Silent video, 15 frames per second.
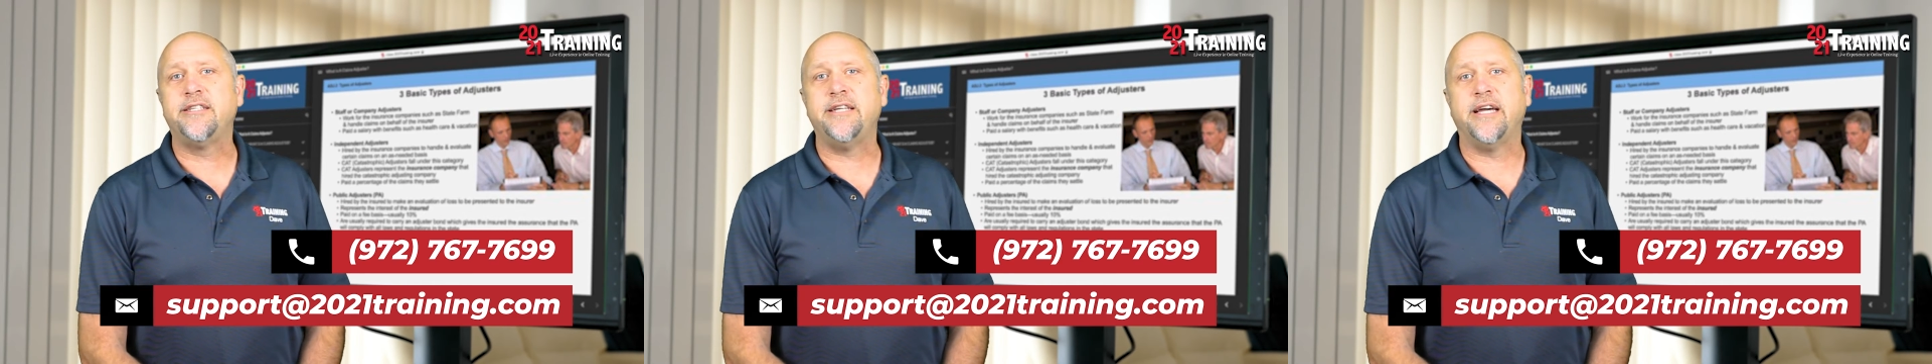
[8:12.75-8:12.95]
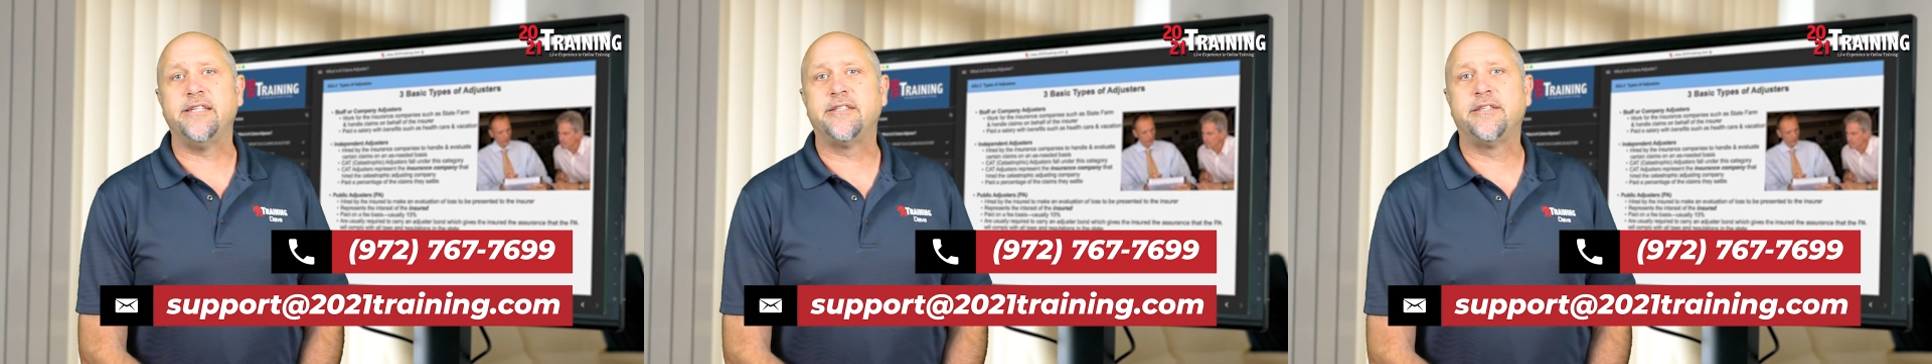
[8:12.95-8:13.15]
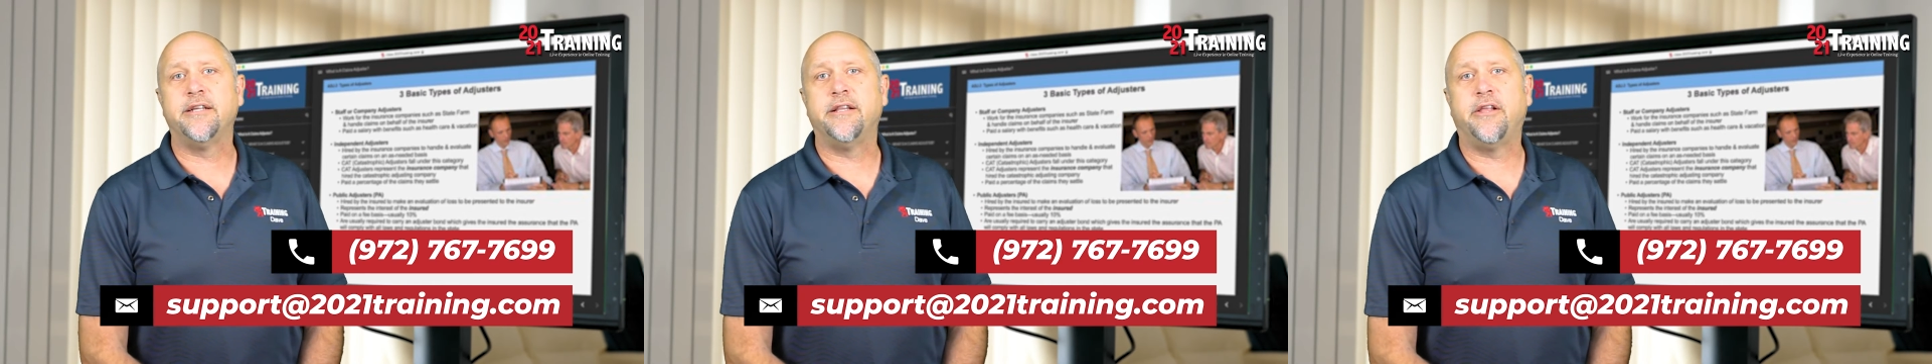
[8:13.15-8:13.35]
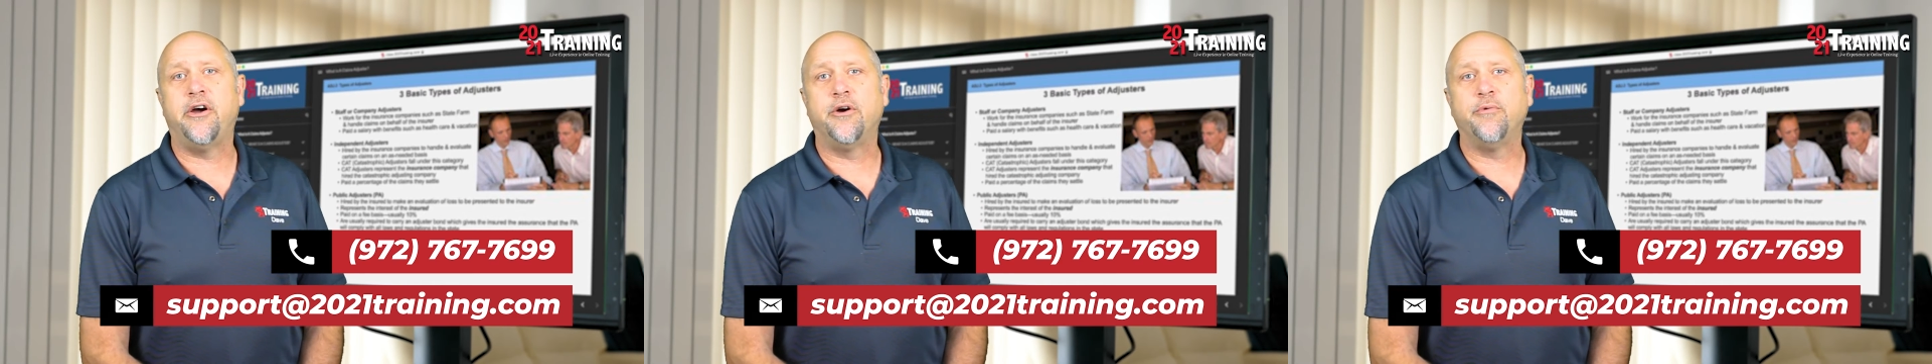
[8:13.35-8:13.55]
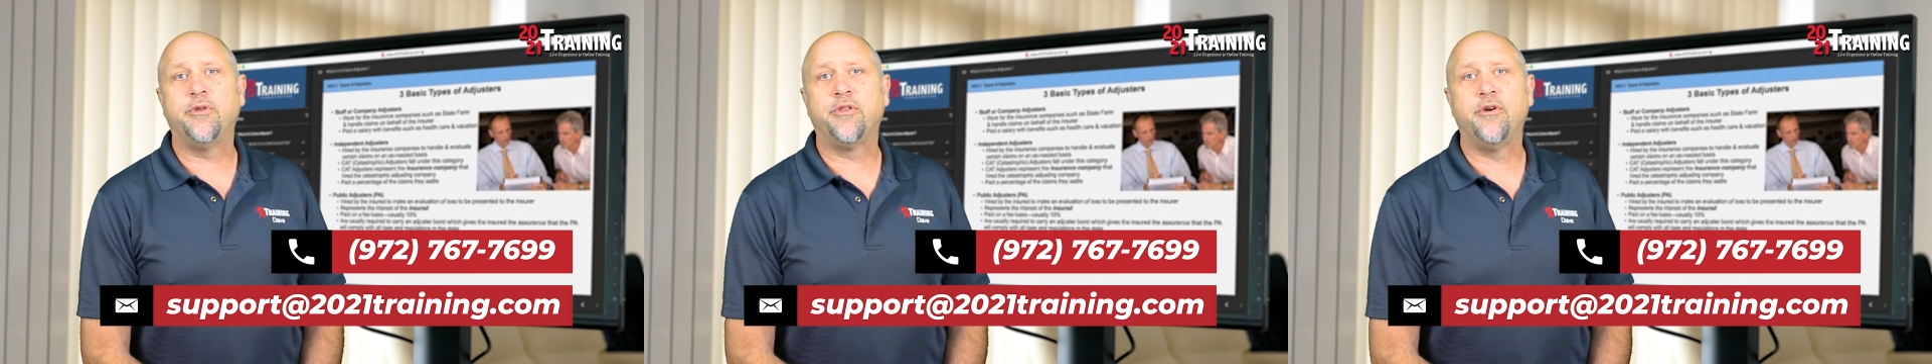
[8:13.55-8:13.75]
tests
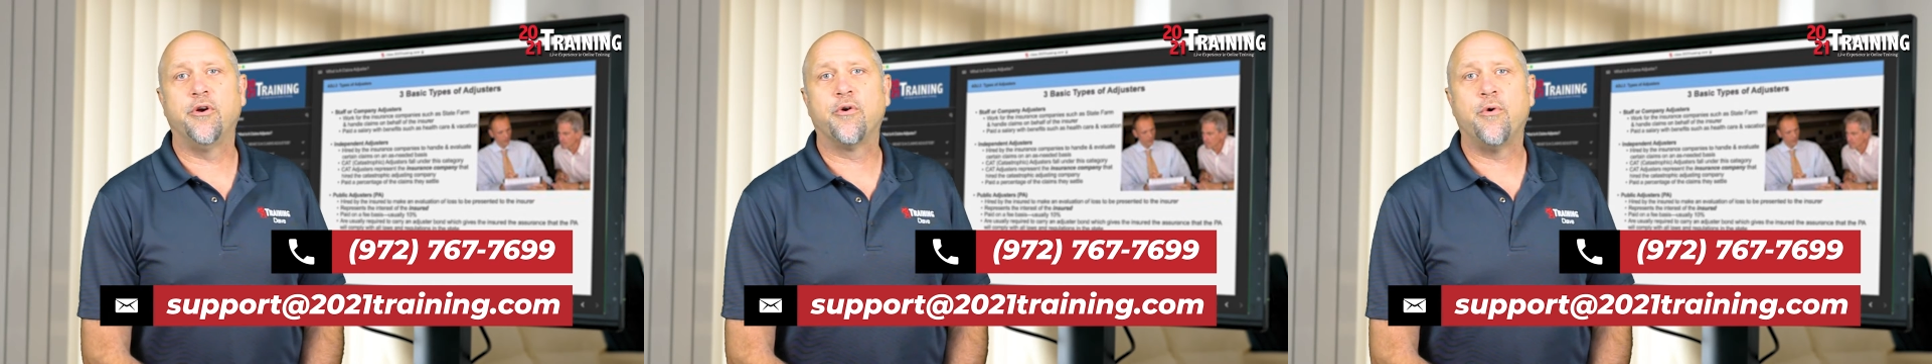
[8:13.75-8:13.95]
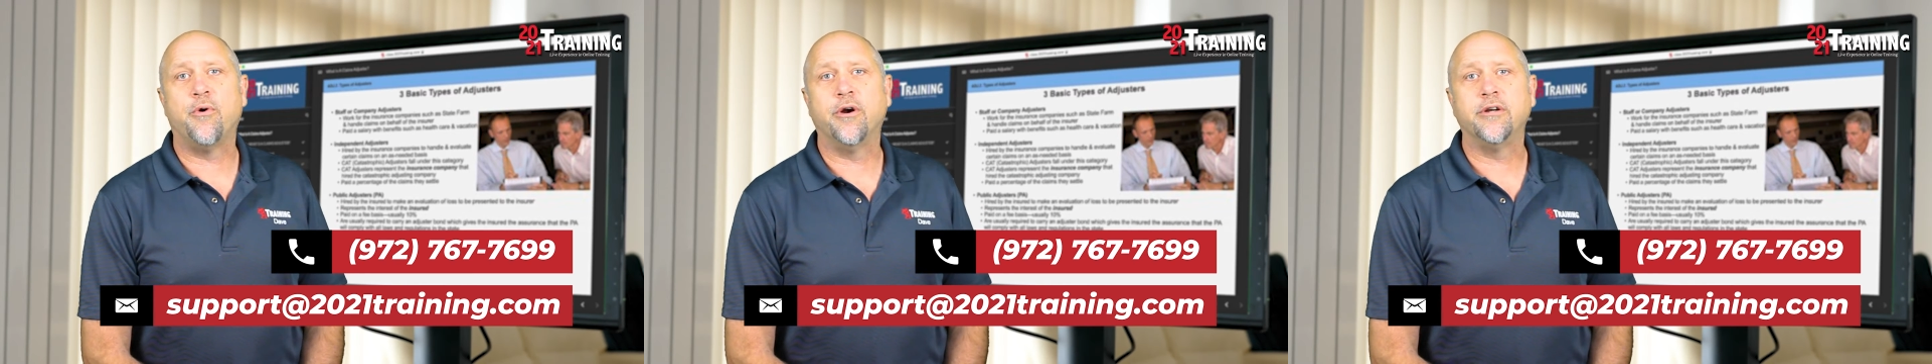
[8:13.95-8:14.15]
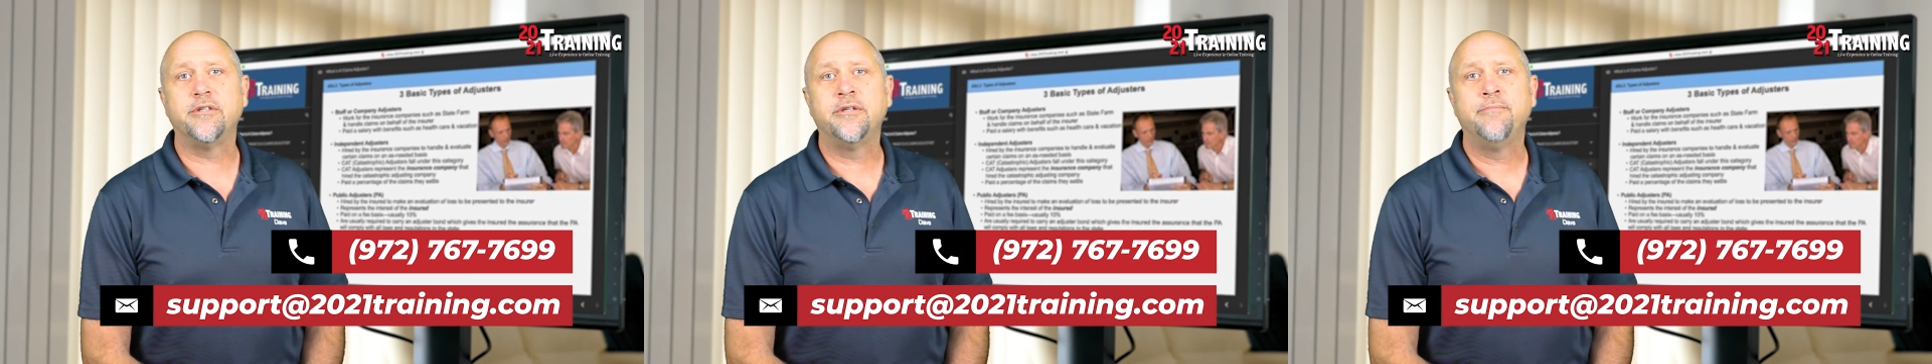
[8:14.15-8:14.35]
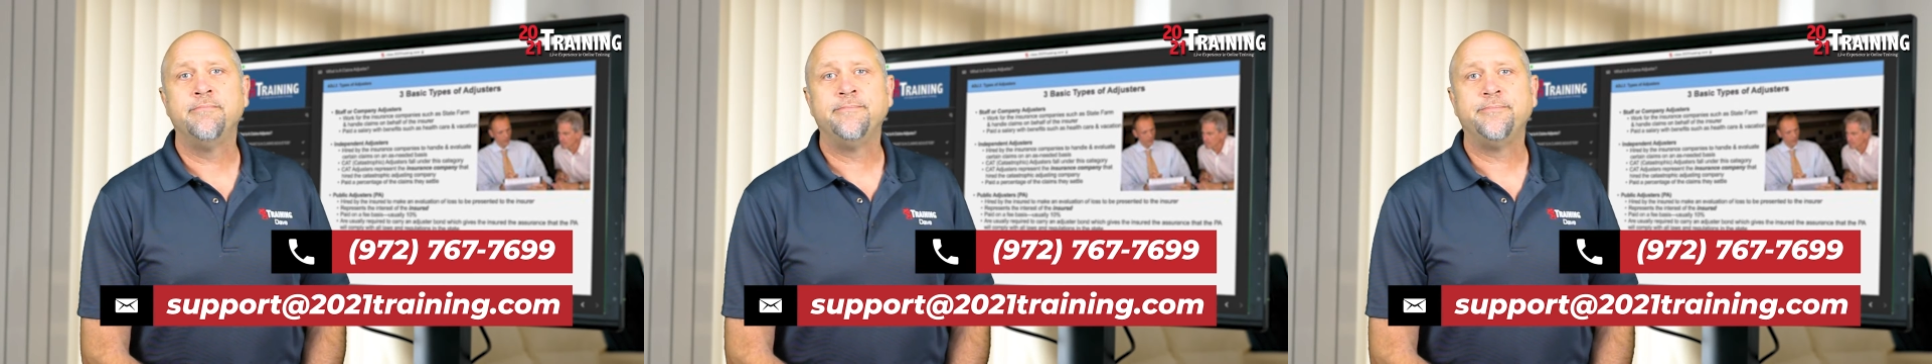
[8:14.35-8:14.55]
along with your course.